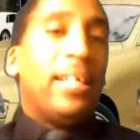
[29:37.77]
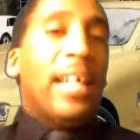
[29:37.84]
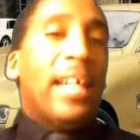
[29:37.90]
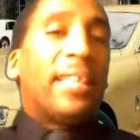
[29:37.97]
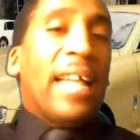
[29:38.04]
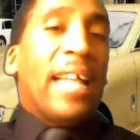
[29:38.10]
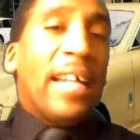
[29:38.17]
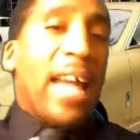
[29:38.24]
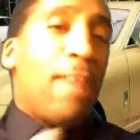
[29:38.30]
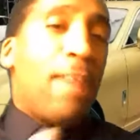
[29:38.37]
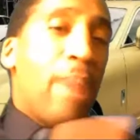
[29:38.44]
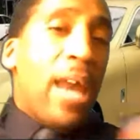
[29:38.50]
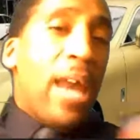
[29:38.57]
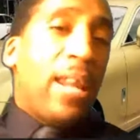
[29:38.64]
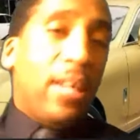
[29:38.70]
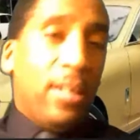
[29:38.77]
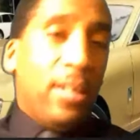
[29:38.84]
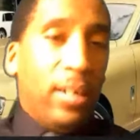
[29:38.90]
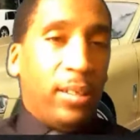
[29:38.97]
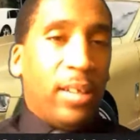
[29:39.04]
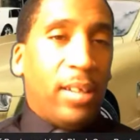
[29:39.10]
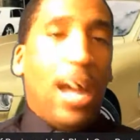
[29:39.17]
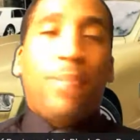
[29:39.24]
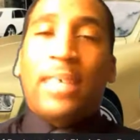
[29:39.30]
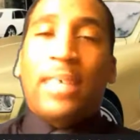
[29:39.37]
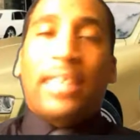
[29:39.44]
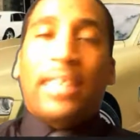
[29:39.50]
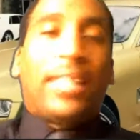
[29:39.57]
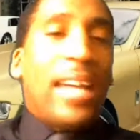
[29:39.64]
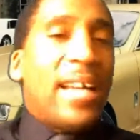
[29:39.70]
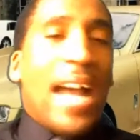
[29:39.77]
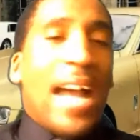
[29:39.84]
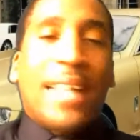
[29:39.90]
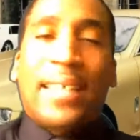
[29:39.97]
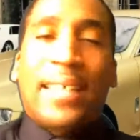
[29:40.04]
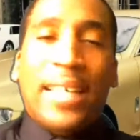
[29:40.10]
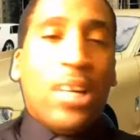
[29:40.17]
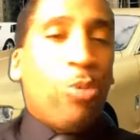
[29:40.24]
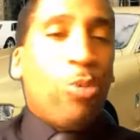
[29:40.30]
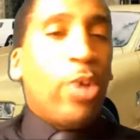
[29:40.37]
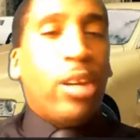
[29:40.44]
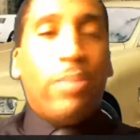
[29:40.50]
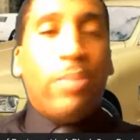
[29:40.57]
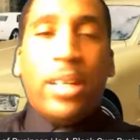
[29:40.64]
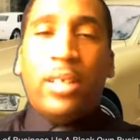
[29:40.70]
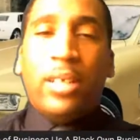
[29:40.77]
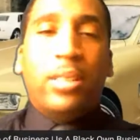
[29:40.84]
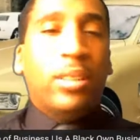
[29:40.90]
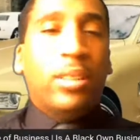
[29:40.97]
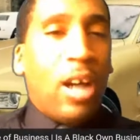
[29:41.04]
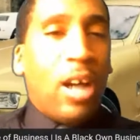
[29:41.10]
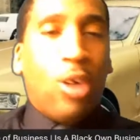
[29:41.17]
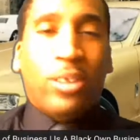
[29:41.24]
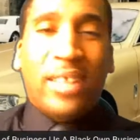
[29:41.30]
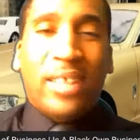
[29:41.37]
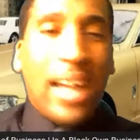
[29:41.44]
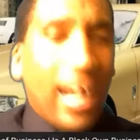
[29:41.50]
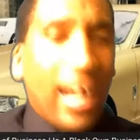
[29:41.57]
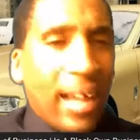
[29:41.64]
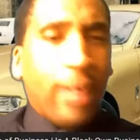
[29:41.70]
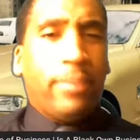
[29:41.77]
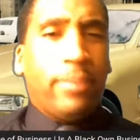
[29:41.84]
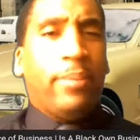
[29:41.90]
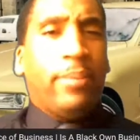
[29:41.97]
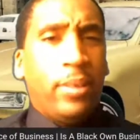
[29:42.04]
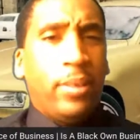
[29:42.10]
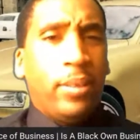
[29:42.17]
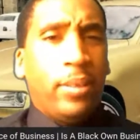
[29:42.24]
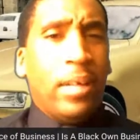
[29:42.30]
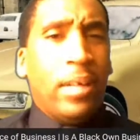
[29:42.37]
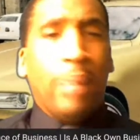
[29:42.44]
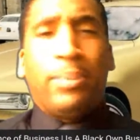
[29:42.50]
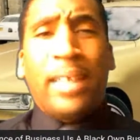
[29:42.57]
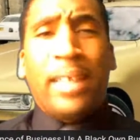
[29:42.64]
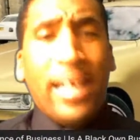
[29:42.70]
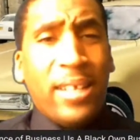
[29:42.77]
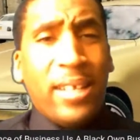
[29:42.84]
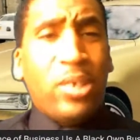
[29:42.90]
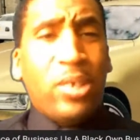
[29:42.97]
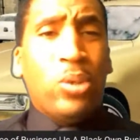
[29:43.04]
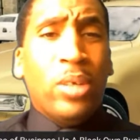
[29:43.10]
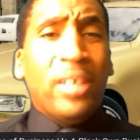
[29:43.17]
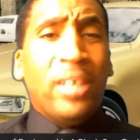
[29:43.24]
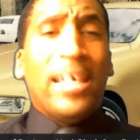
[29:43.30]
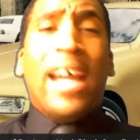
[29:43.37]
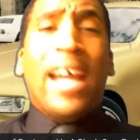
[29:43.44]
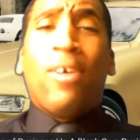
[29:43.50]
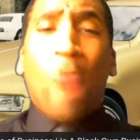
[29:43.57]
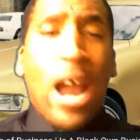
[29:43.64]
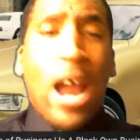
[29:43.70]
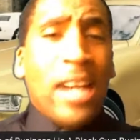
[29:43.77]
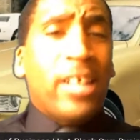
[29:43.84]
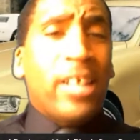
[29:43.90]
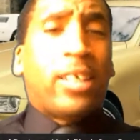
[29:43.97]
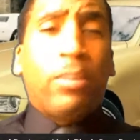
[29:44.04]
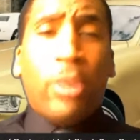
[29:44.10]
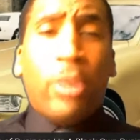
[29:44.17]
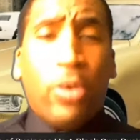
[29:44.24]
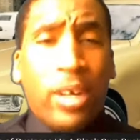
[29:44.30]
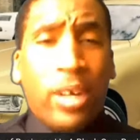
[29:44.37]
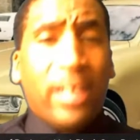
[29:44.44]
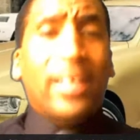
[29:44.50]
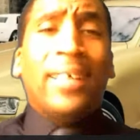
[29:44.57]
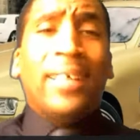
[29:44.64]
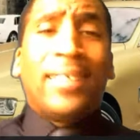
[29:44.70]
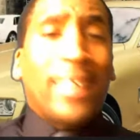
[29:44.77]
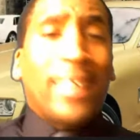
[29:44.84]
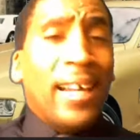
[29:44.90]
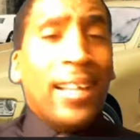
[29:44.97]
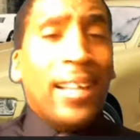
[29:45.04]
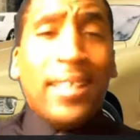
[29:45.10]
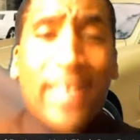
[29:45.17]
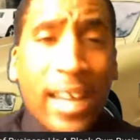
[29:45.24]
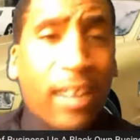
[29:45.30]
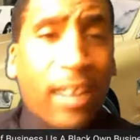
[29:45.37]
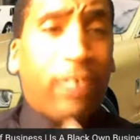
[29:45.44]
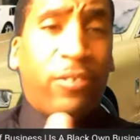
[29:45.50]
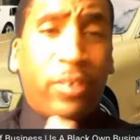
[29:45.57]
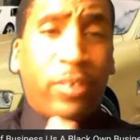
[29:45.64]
They think they better than us. I'm just telling you, I deal with them in the hood all the time. I'm telling you, they right in the community selling death.